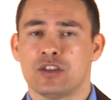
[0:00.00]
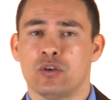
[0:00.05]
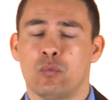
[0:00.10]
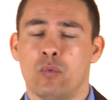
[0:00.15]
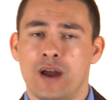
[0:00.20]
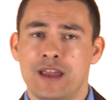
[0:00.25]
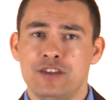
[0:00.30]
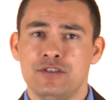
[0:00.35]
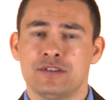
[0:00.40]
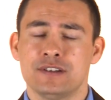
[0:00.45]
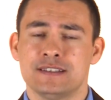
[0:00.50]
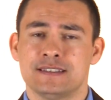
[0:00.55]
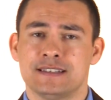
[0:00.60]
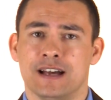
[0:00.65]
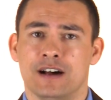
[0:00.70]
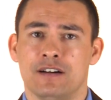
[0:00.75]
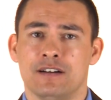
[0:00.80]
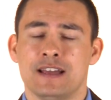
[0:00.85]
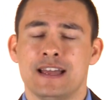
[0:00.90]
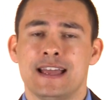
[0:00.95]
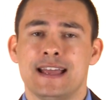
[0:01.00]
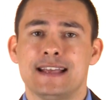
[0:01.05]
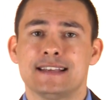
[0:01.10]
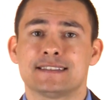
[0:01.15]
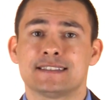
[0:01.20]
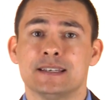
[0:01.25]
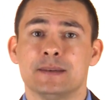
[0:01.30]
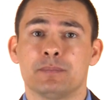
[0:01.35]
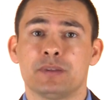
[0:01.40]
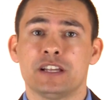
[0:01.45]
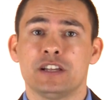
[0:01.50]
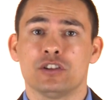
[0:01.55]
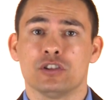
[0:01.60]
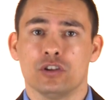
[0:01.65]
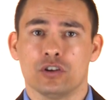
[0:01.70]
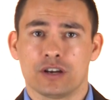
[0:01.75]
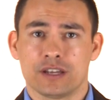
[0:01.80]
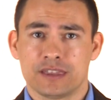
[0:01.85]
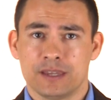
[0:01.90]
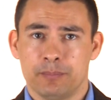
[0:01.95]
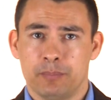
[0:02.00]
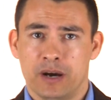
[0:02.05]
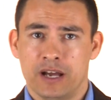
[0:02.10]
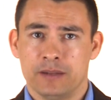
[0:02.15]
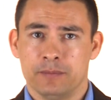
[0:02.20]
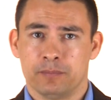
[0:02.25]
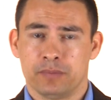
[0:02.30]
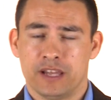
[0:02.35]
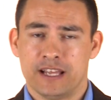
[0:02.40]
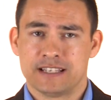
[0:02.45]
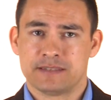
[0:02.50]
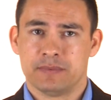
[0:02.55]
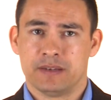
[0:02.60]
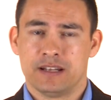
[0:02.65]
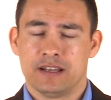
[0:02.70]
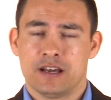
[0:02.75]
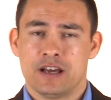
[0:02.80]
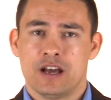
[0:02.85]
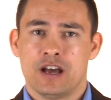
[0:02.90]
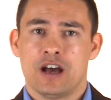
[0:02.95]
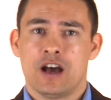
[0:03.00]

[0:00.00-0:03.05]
And the way you can tell is simply look at the button placement.